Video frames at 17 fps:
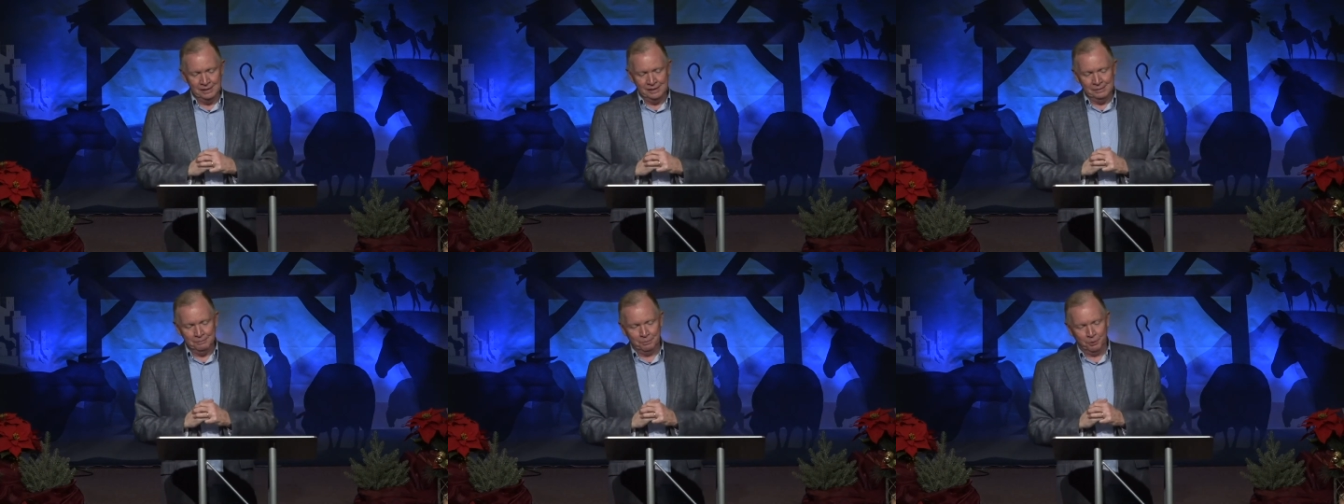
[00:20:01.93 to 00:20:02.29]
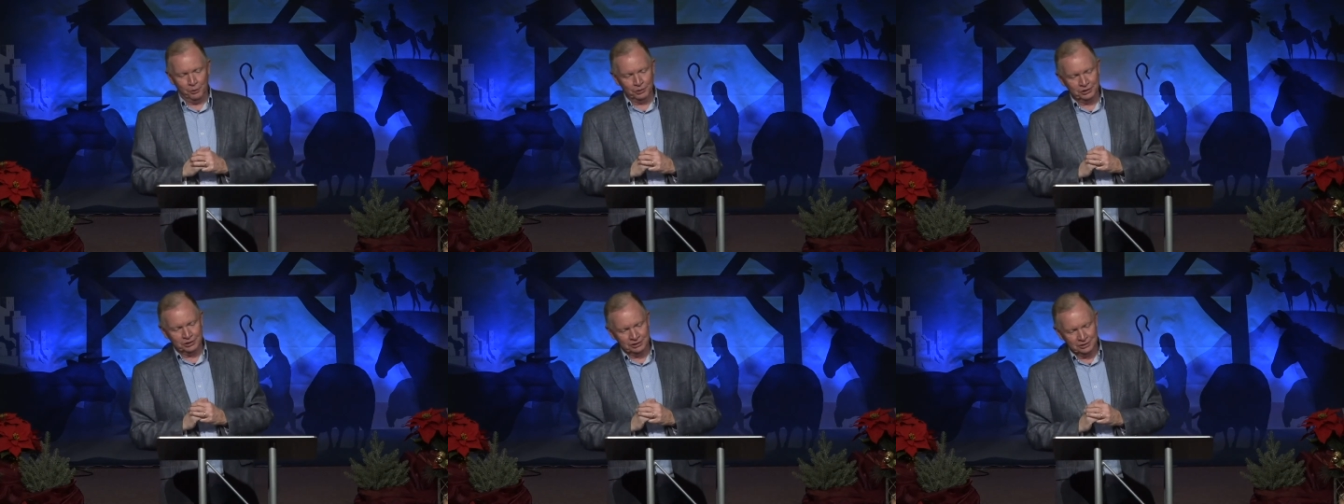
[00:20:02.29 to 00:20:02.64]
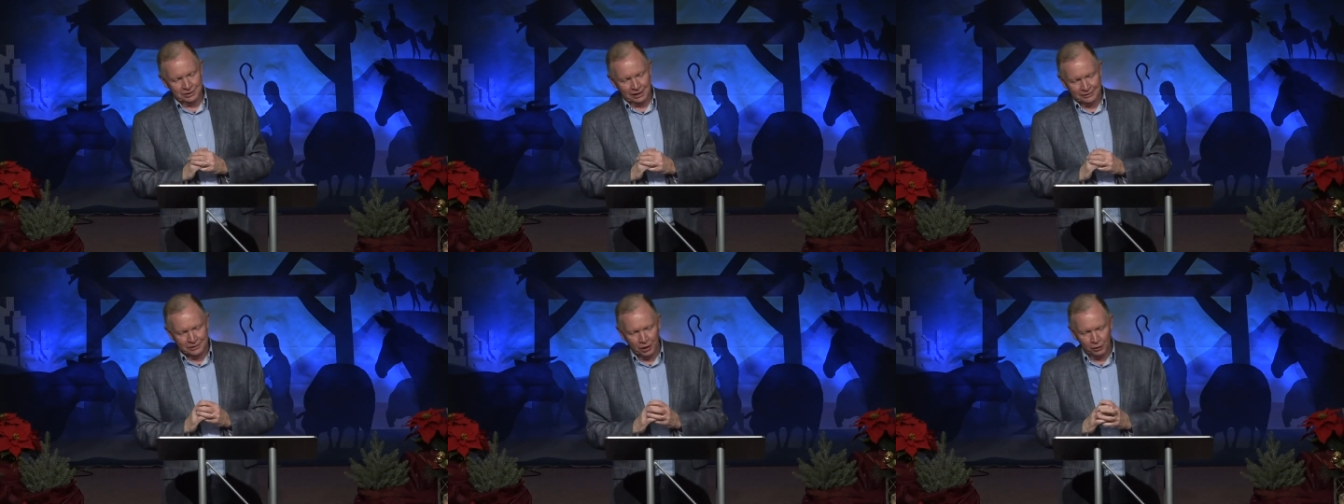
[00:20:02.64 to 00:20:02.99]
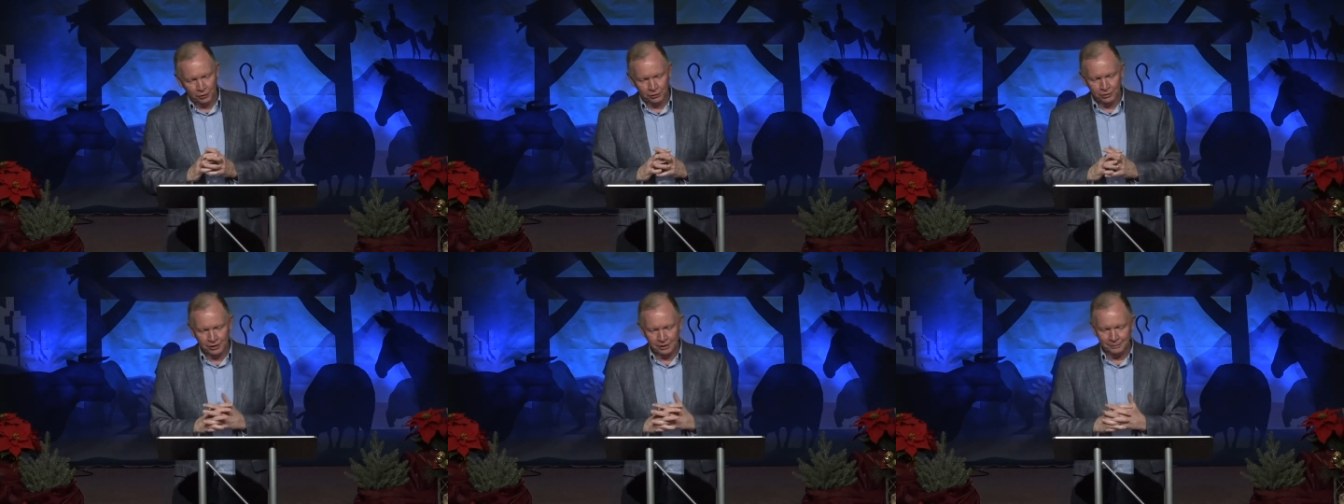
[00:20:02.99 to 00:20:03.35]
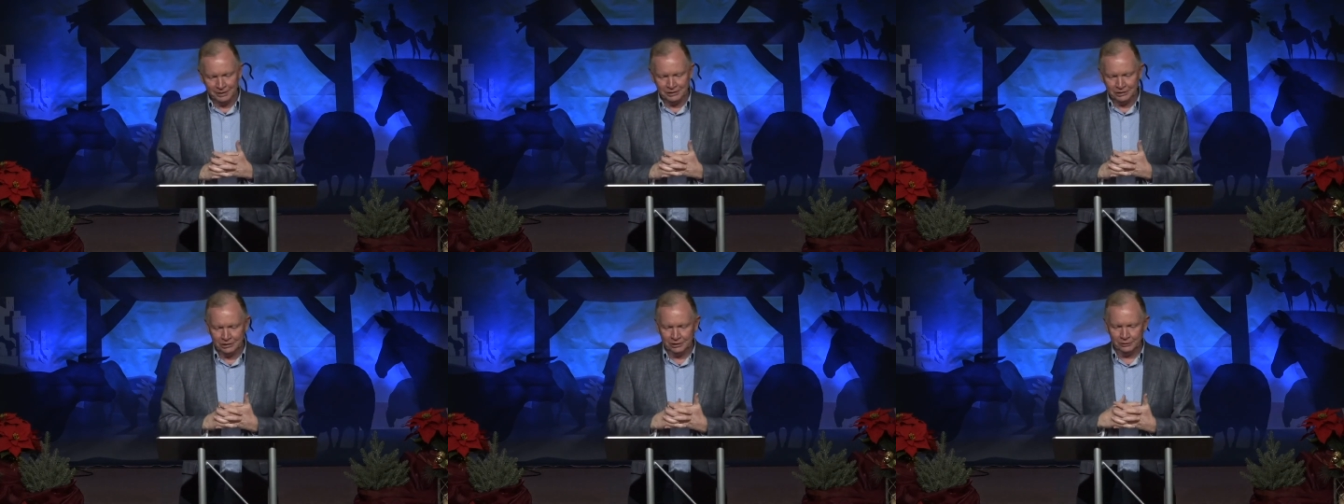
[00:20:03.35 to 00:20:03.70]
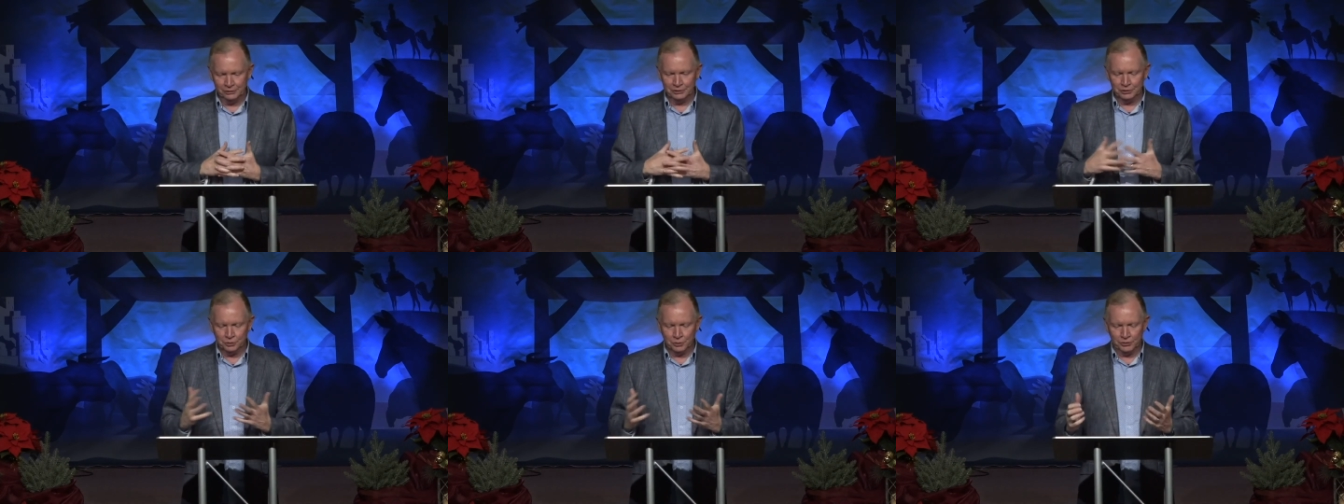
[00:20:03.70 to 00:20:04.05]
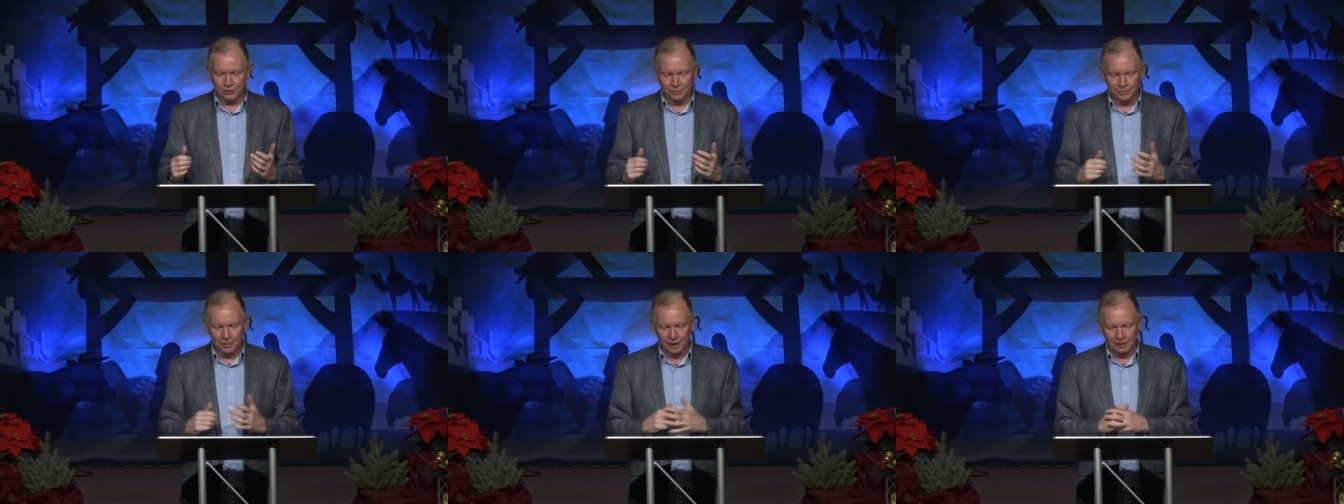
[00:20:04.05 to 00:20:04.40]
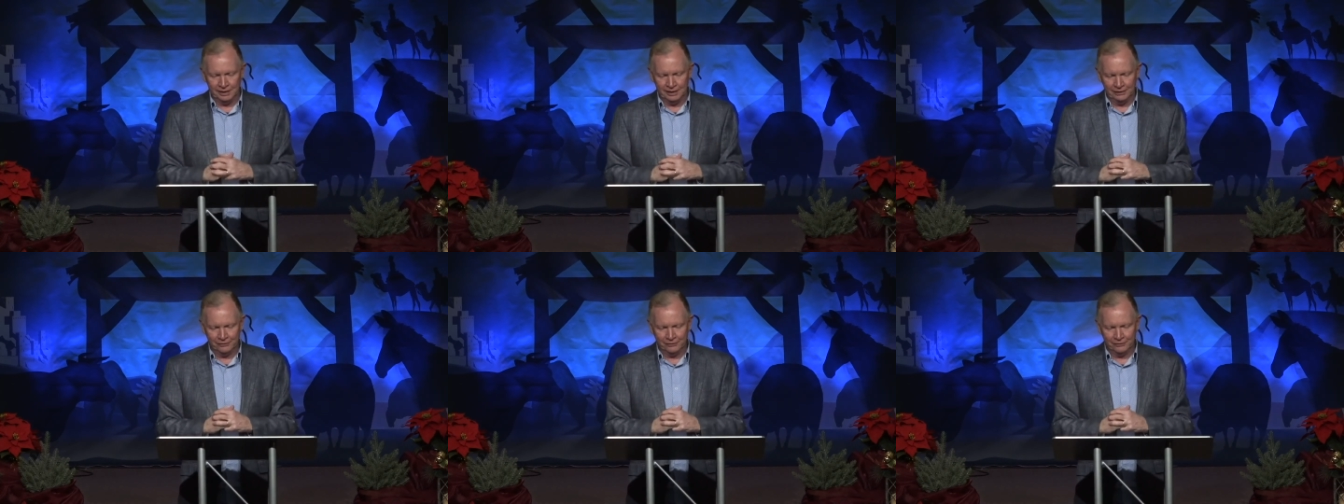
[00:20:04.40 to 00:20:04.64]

portions. A donor can be generous with their money.